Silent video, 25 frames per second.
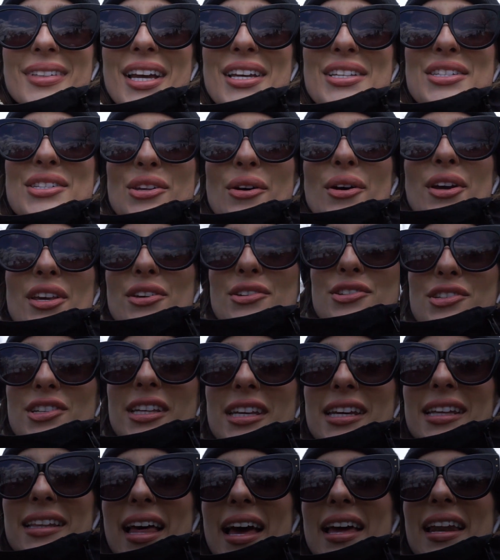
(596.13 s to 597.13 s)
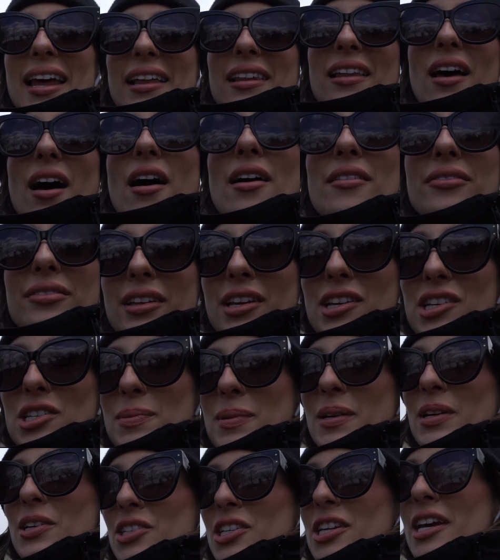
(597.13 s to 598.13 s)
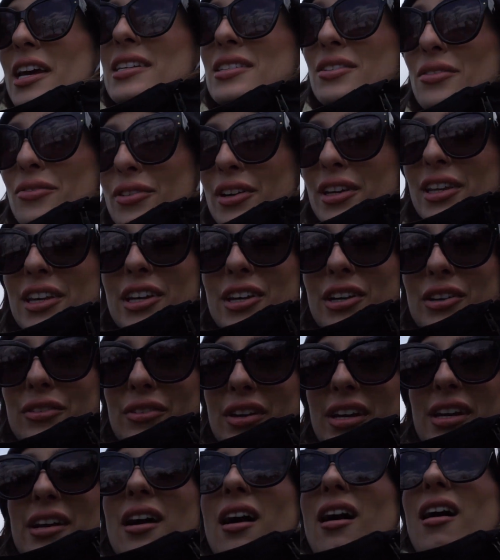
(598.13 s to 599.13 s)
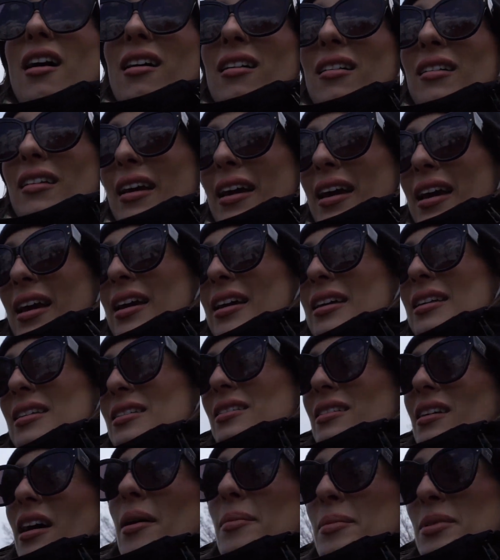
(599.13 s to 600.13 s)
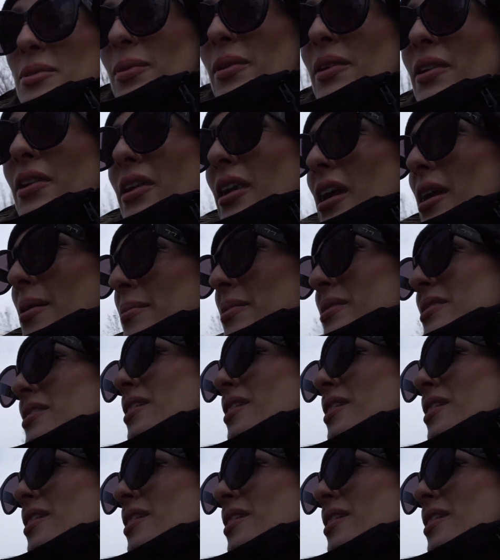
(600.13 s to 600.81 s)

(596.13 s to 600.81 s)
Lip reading: So I usually let Ella off leash because she has a really good recall and comes when her name is